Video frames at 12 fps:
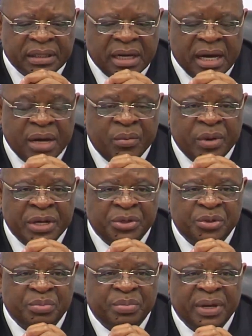I went
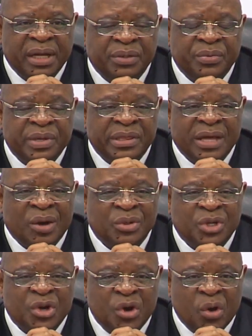to bed without
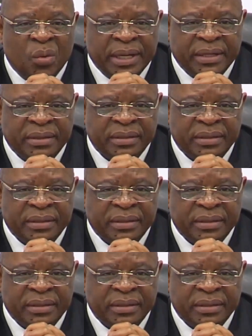knowing